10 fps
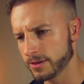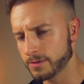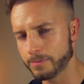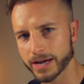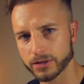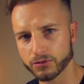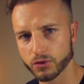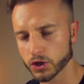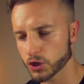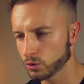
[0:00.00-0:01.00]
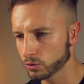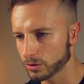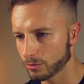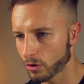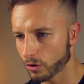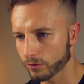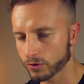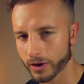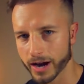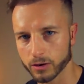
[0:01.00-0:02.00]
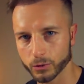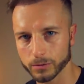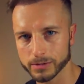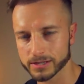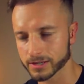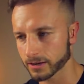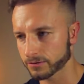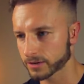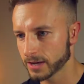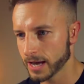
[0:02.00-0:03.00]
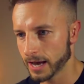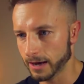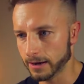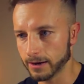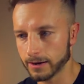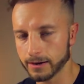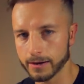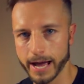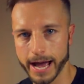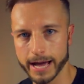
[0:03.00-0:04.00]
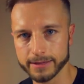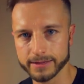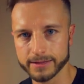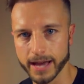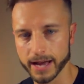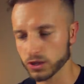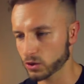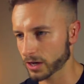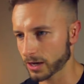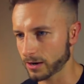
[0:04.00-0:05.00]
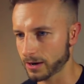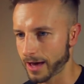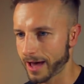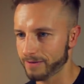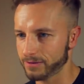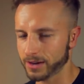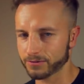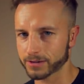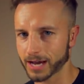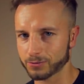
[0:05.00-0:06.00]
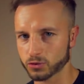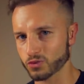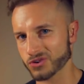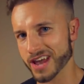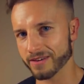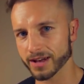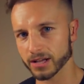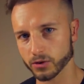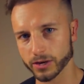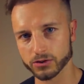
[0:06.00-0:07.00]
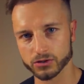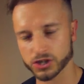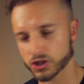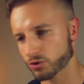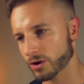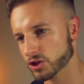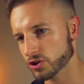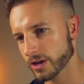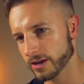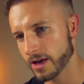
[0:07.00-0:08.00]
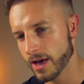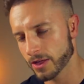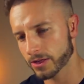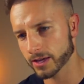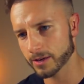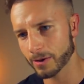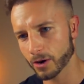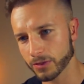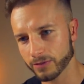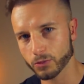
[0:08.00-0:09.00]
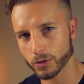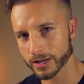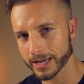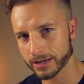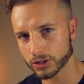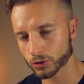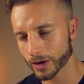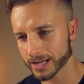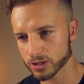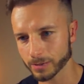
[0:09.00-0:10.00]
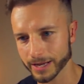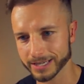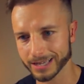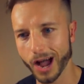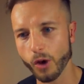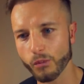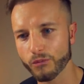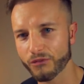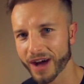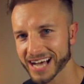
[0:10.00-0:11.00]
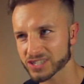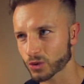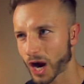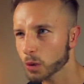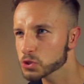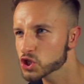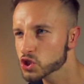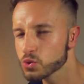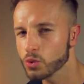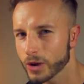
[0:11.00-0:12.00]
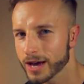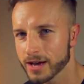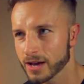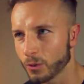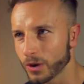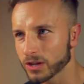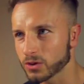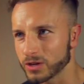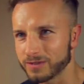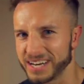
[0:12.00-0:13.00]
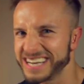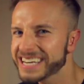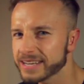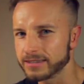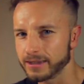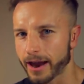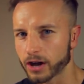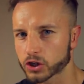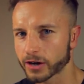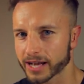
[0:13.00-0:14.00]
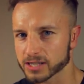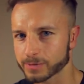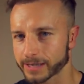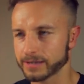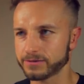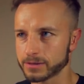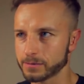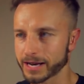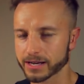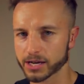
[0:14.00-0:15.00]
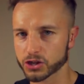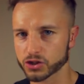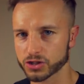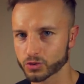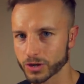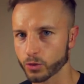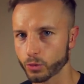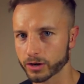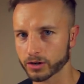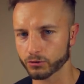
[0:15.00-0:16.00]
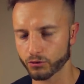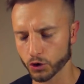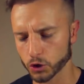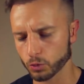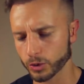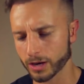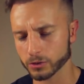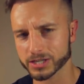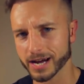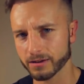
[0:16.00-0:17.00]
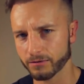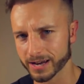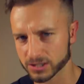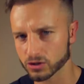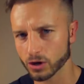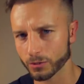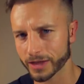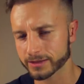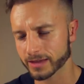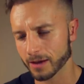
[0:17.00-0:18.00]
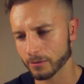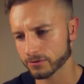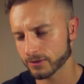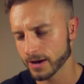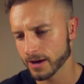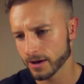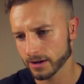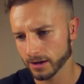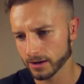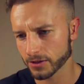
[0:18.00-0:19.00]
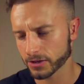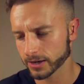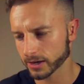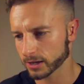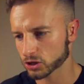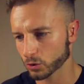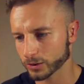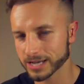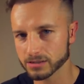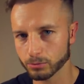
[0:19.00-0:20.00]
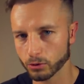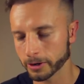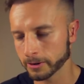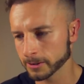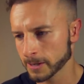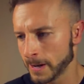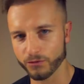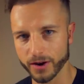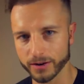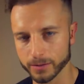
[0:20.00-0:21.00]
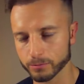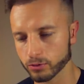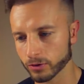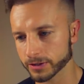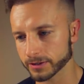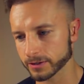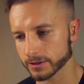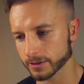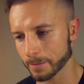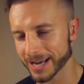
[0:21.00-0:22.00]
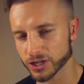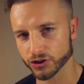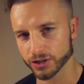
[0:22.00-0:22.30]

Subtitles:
the better for you, the more of your hair will be saved. And then you can have enough time to reevaluate your situation and think about if you want to get a transplant, how fast or how soon will you even need the hair transplant if the medication is really working for you without side effects, you know, that type of thinking. So that's important. Very important to mention